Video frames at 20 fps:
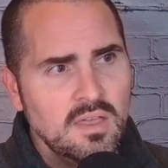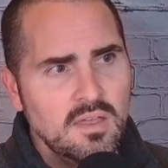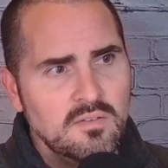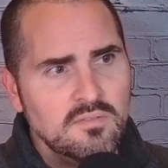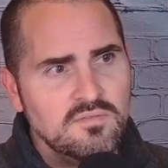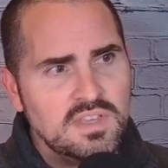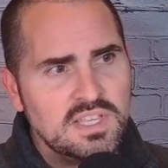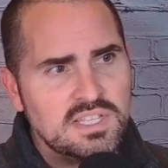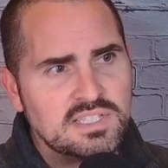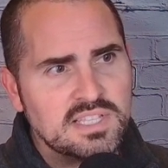
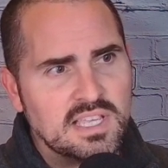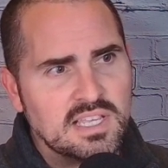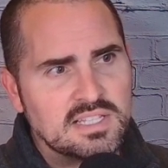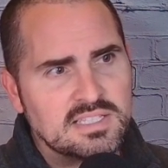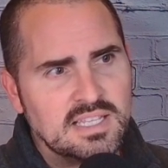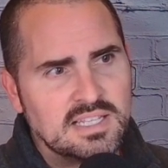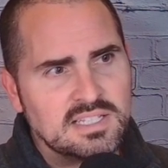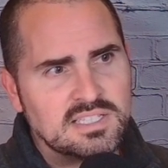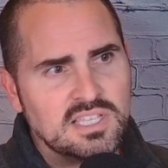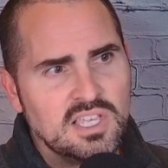VSync,
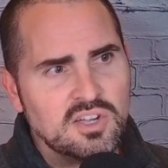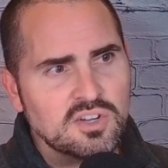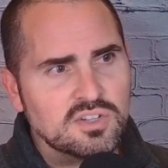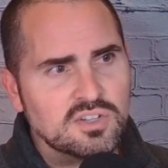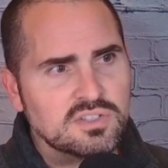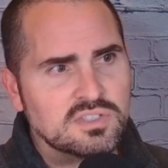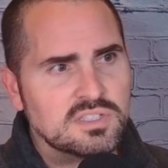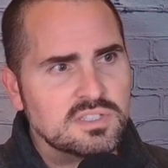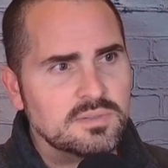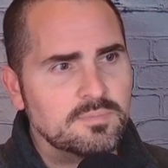60
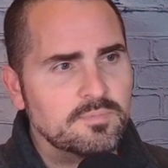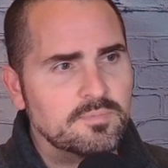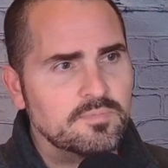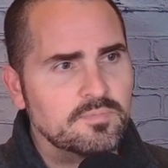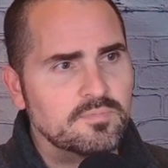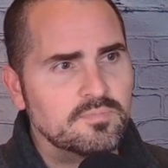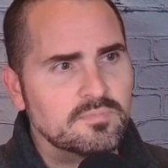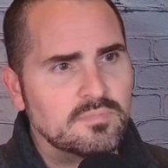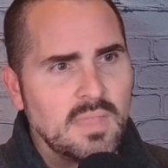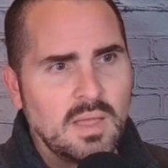hertz.
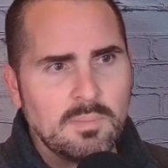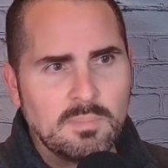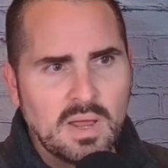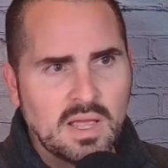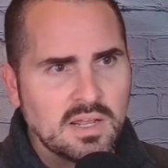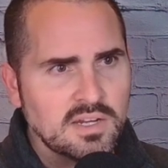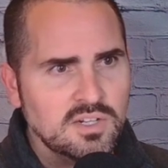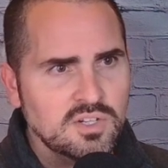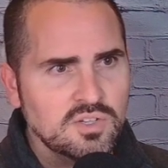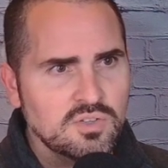I'm not
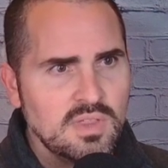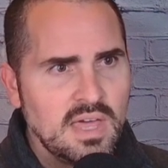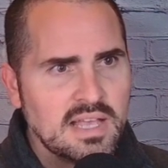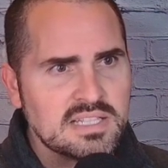going to do that.